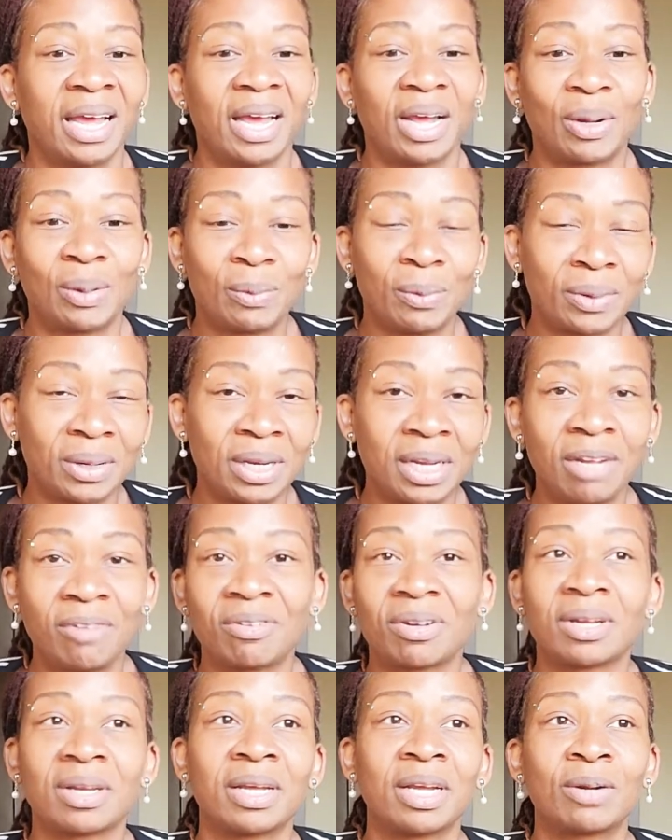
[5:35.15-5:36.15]
And we were
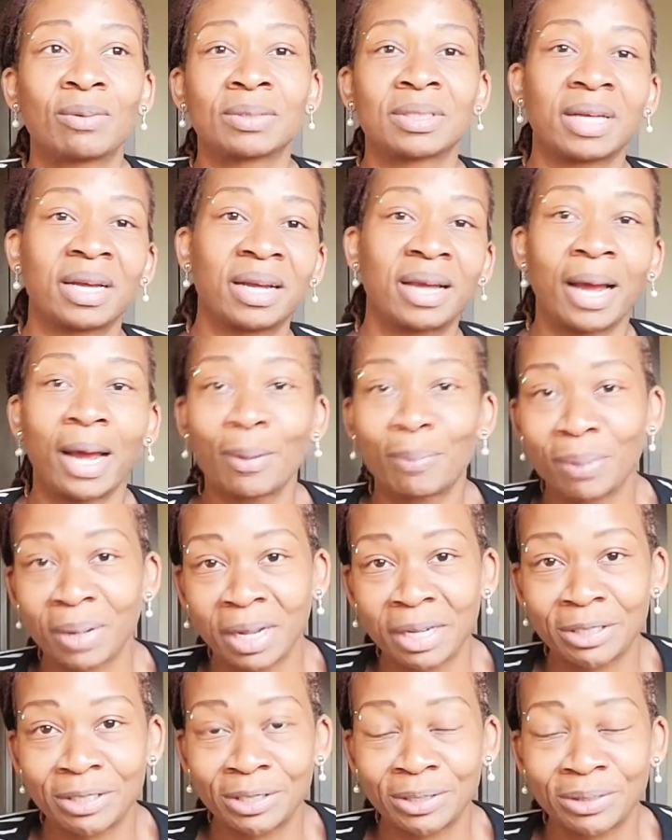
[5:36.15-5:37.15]
leaving. The lady was like, "God
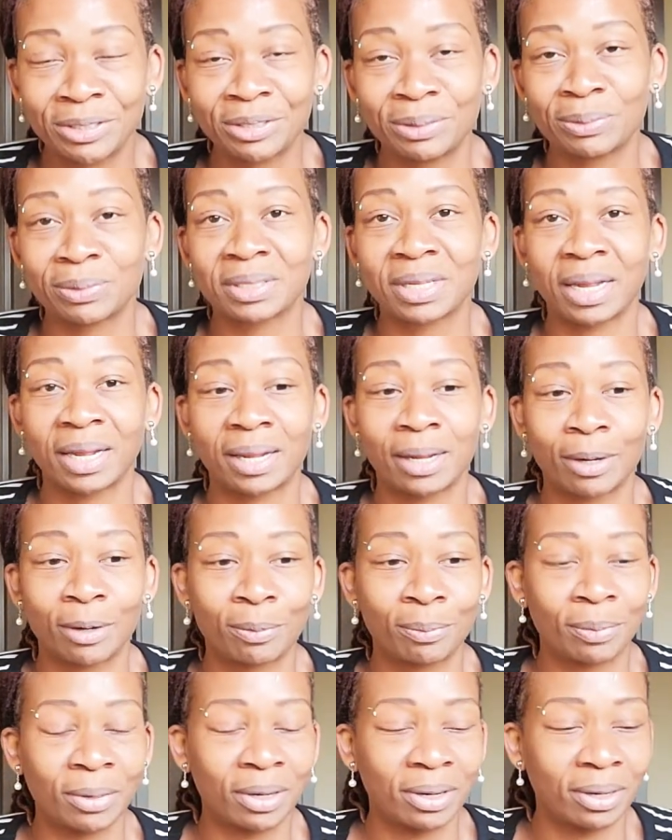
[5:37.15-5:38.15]
bless you." She was like,
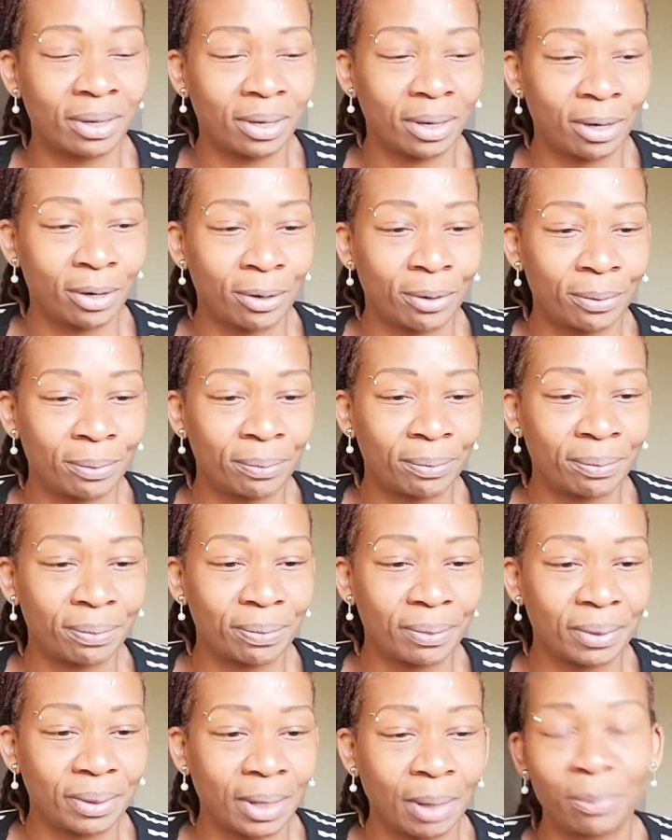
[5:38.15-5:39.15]

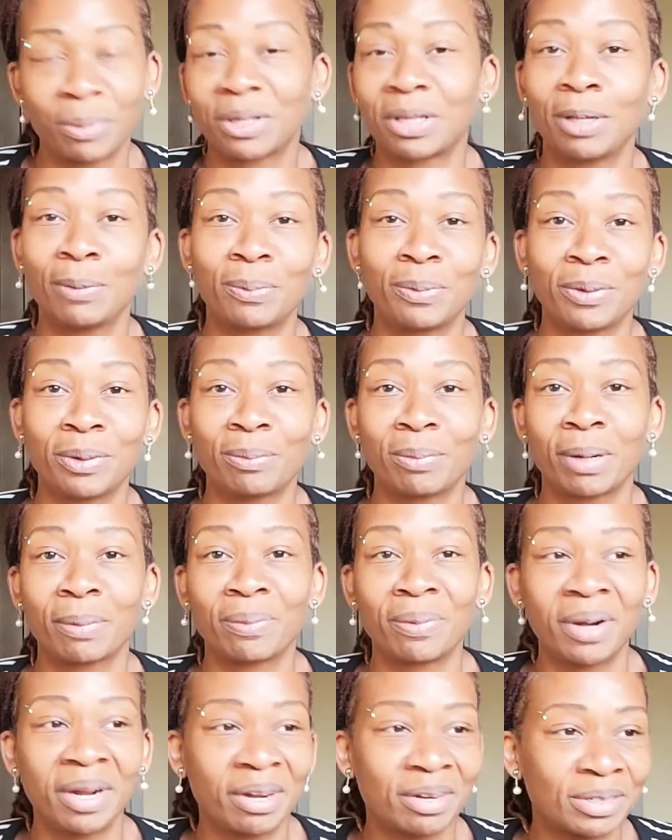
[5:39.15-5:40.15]
I'm gonna keep you in my
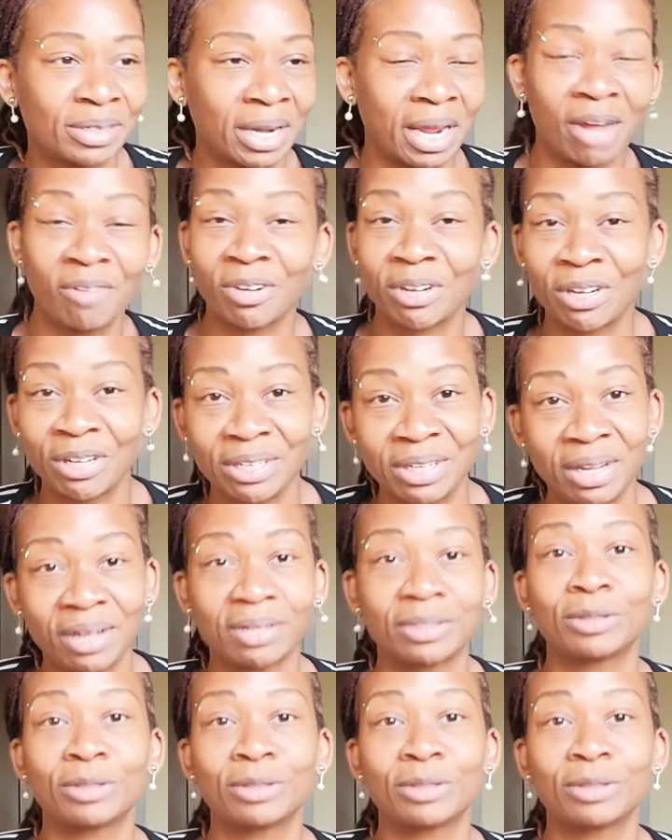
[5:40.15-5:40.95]
prayers and have a good day.